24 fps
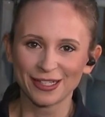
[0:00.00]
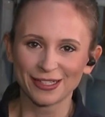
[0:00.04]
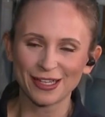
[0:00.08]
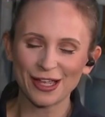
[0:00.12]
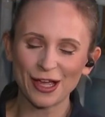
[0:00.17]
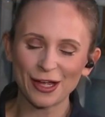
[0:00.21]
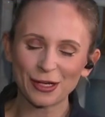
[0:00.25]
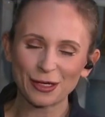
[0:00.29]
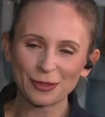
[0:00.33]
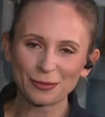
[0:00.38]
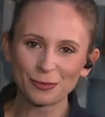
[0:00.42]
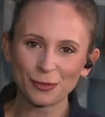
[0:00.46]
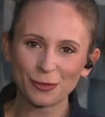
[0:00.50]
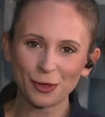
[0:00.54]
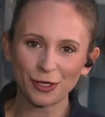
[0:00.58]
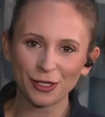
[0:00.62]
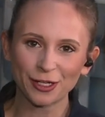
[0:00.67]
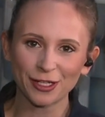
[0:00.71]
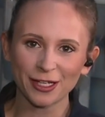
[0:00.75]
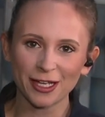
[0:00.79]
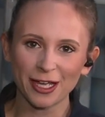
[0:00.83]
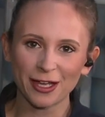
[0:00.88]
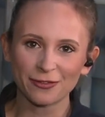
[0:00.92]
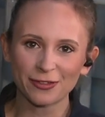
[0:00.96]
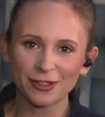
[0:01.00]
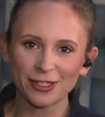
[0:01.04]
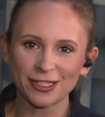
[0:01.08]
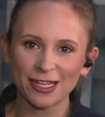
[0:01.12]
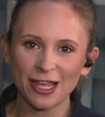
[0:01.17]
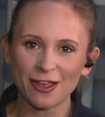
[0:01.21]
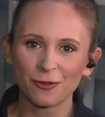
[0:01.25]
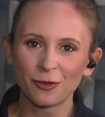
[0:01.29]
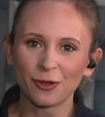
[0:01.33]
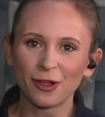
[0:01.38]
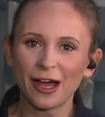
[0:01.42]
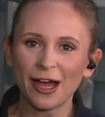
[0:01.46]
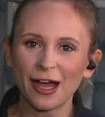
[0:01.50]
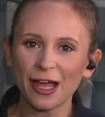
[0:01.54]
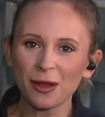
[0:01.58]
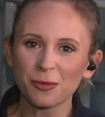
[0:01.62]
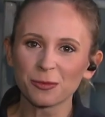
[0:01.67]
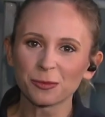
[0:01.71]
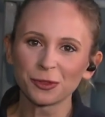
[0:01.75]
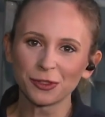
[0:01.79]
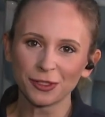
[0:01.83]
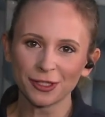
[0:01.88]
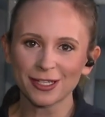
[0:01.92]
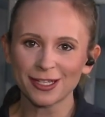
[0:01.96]
Yeah, good morning, Abby and Dave. Well, I am
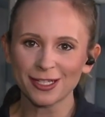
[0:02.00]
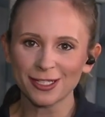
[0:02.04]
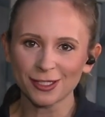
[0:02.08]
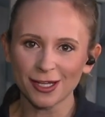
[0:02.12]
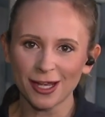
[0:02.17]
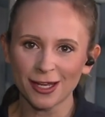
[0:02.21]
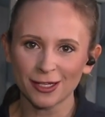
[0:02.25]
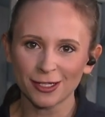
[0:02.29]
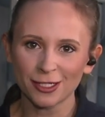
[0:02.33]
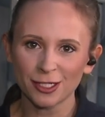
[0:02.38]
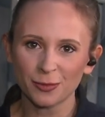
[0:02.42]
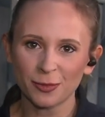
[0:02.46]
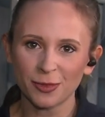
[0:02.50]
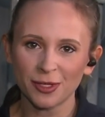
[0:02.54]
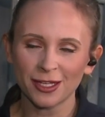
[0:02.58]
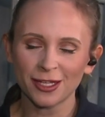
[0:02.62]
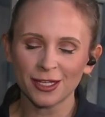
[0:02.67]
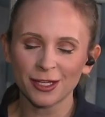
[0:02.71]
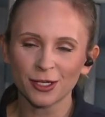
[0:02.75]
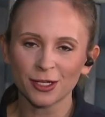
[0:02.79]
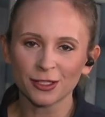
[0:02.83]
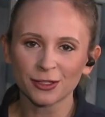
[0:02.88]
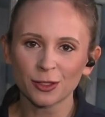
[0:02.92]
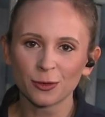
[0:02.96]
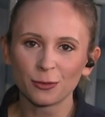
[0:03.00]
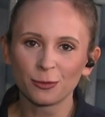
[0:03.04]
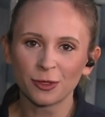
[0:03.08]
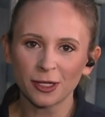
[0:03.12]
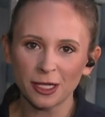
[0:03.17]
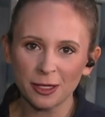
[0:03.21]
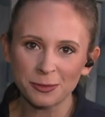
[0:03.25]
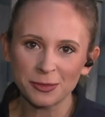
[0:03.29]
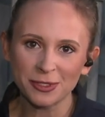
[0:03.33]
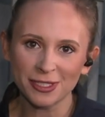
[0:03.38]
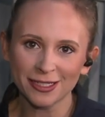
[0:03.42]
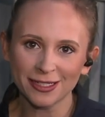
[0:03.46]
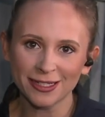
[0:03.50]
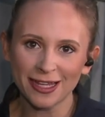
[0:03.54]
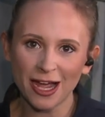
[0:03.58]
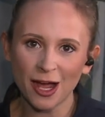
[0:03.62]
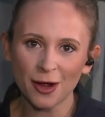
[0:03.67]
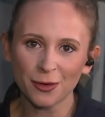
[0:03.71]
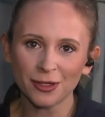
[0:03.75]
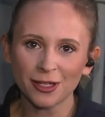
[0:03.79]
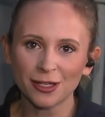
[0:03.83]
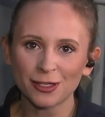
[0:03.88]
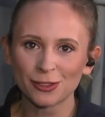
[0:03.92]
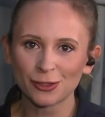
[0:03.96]
really excited to be here at the Williamson
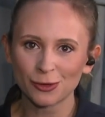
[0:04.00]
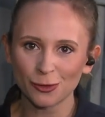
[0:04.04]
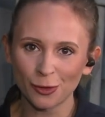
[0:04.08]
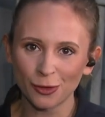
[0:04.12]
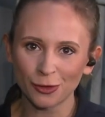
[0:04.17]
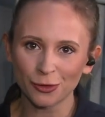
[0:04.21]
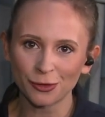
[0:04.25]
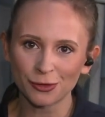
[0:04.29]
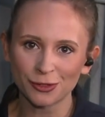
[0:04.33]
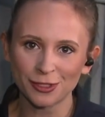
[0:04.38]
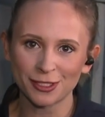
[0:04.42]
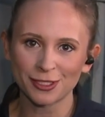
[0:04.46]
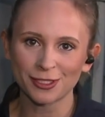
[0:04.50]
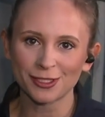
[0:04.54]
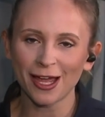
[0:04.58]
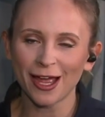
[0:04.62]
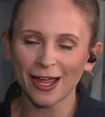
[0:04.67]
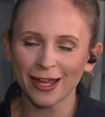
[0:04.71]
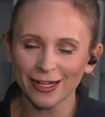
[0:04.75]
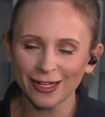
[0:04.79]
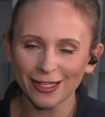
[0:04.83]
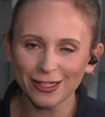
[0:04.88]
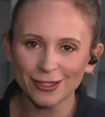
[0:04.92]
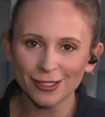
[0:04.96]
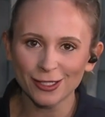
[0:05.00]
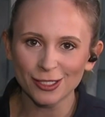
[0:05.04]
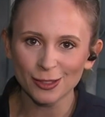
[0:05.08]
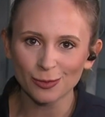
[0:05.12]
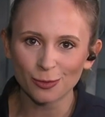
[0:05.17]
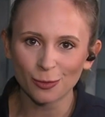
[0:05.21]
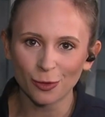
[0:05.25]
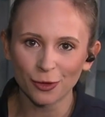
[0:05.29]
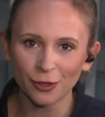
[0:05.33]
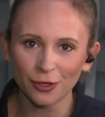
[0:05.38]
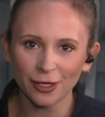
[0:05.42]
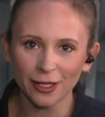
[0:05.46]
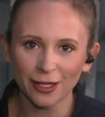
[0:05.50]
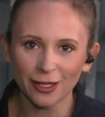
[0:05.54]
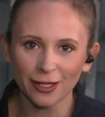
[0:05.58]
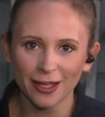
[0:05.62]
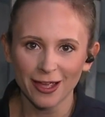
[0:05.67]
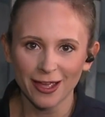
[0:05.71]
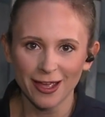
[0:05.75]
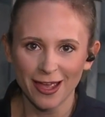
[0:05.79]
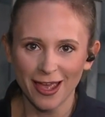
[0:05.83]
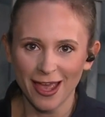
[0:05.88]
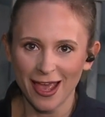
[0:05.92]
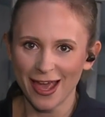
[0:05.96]
County Historical Society this morning.
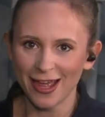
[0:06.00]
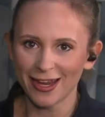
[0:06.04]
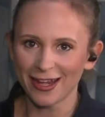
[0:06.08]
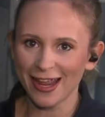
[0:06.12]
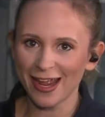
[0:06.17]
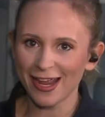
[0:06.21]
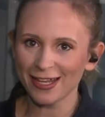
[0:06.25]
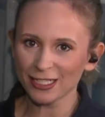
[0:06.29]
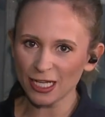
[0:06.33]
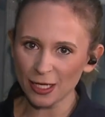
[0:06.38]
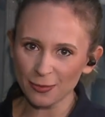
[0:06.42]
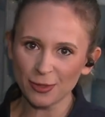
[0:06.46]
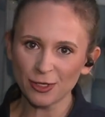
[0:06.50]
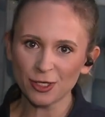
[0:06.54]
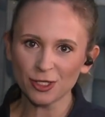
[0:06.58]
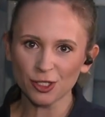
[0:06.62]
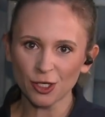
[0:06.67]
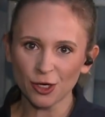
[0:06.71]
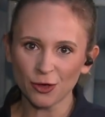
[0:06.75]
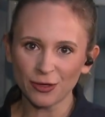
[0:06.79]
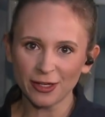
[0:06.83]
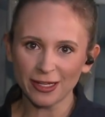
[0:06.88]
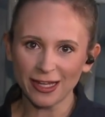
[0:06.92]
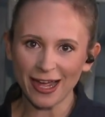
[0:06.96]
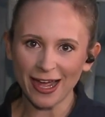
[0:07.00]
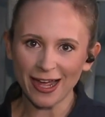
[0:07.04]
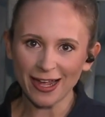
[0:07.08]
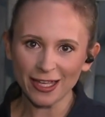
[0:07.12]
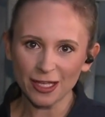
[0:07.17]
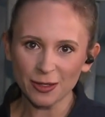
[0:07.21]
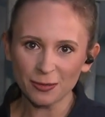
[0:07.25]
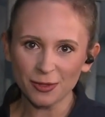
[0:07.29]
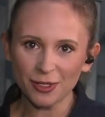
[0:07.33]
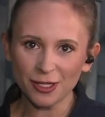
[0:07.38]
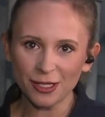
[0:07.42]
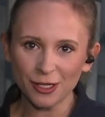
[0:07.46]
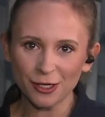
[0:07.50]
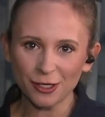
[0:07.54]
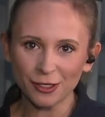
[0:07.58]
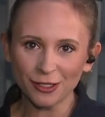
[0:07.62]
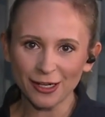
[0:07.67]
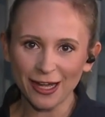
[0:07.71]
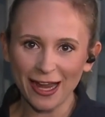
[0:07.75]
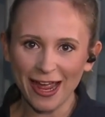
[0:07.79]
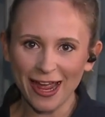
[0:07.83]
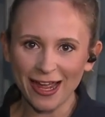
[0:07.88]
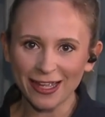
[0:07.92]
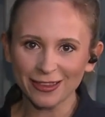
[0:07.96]
And as I've been showing, I am here
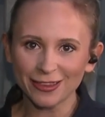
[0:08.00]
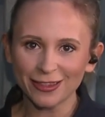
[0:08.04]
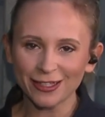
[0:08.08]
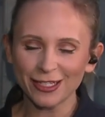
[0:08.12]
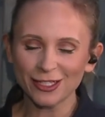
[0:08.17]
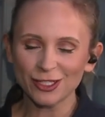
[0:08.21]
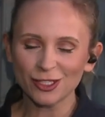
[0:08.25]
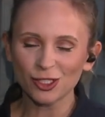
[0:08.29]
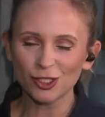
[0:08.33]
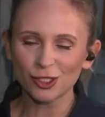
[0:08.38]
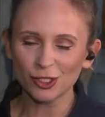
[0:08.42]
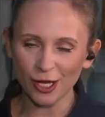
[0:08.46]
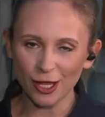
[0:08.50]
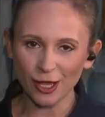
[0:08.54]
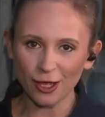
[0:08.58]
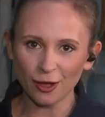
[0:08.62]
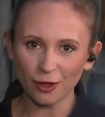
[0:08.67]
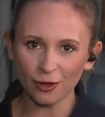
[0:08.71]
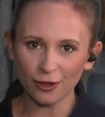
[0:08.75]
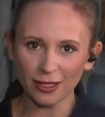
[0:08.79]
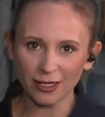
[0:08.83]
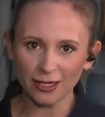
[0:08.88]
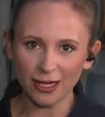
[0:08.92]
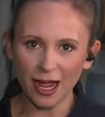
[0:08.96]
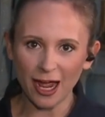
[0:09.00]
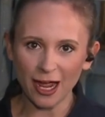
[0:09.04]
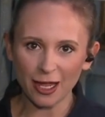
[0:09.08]
at the jail and